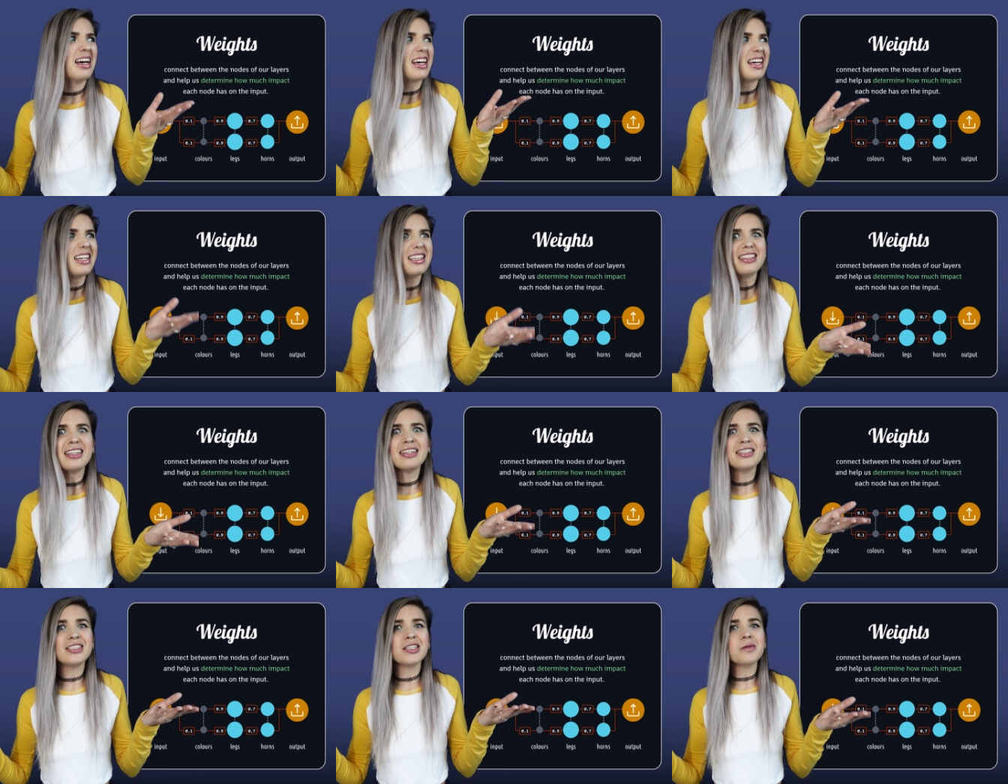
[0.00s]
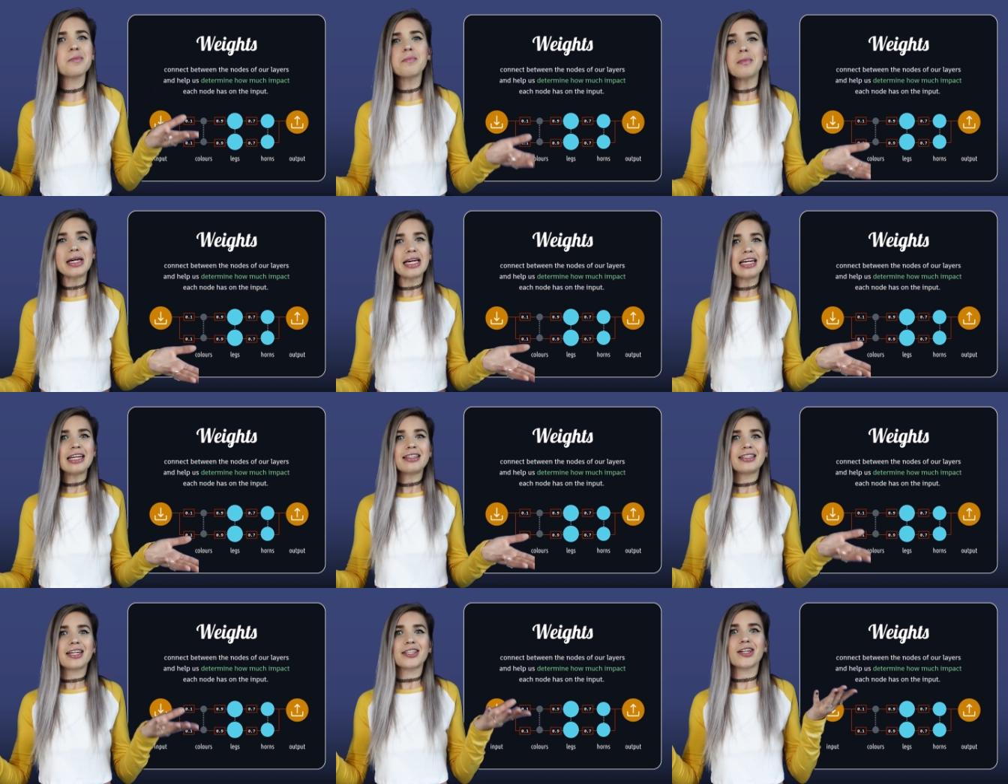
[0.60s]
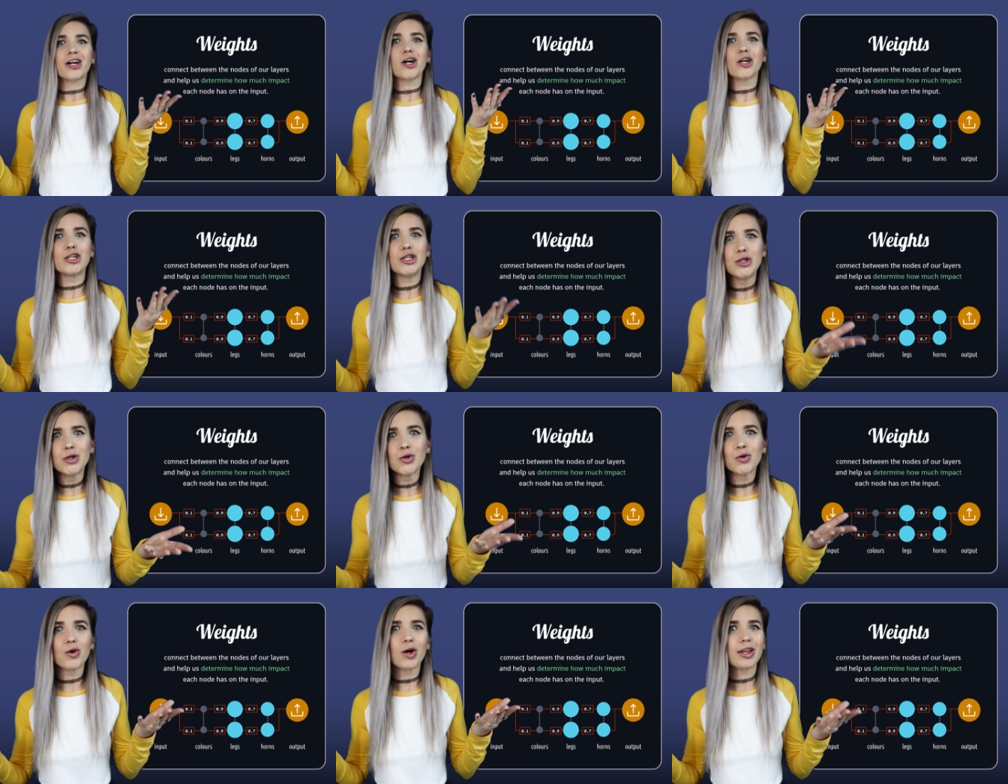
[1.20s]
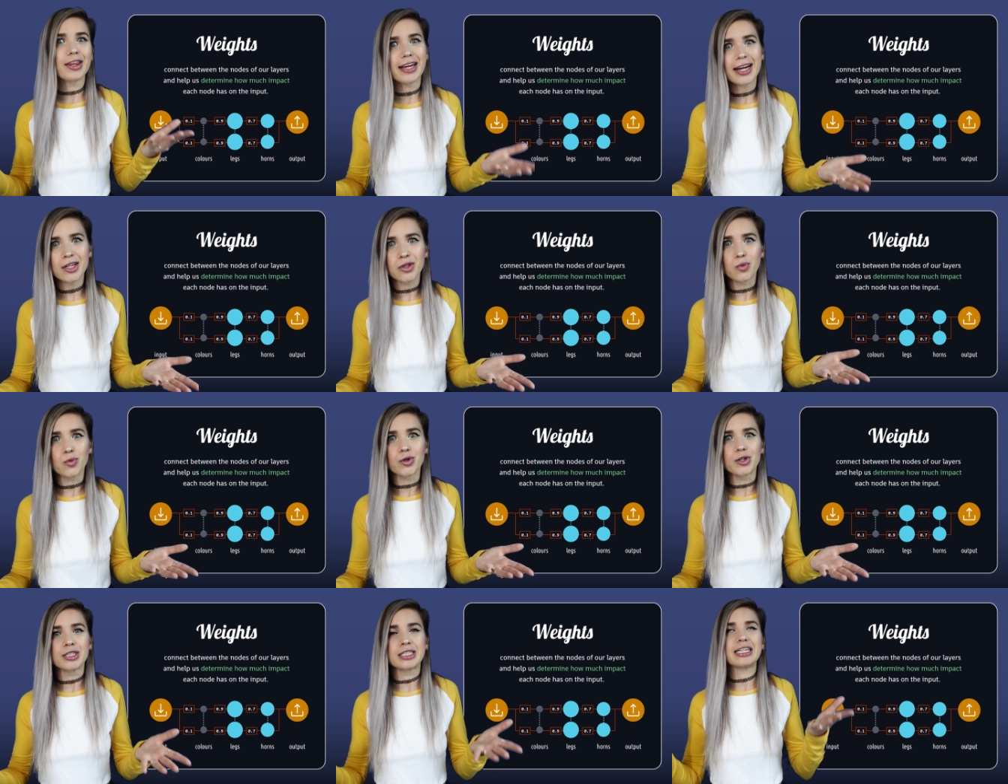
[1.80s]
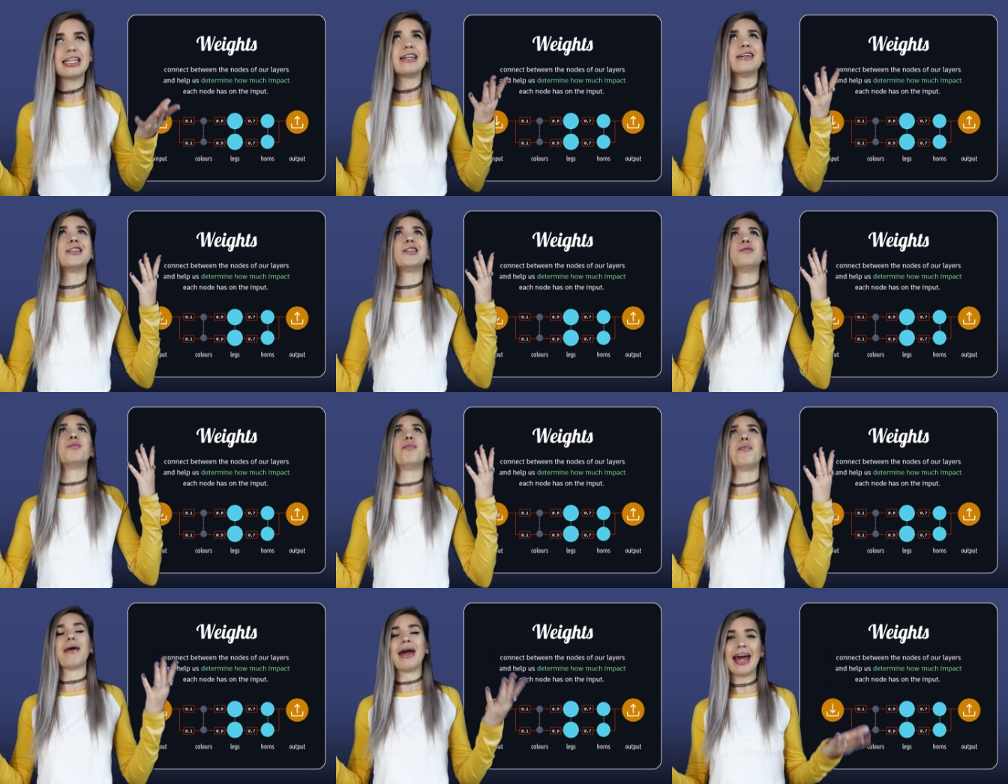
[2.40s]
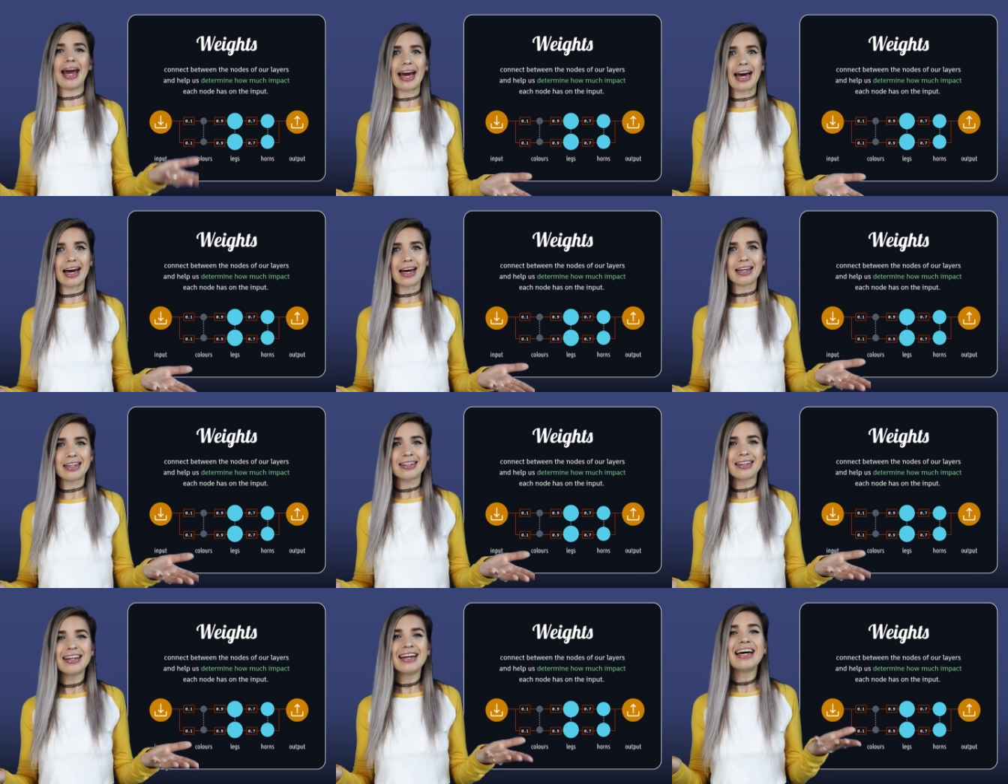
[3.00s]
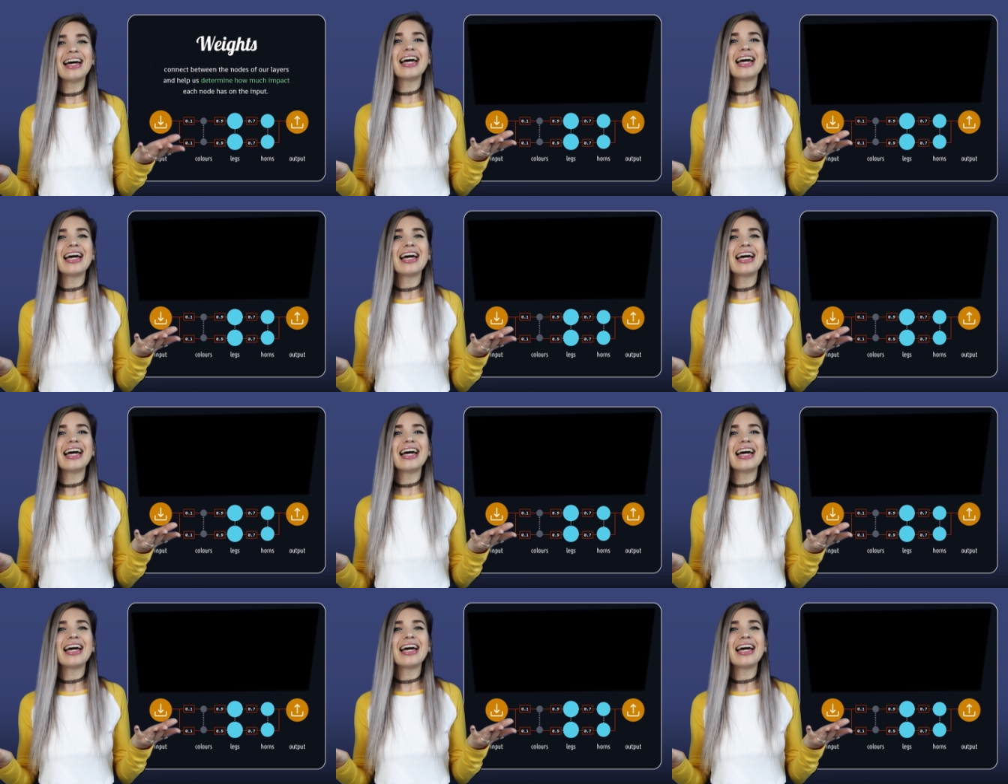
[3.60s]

it doesn't mean that our neural network is bad.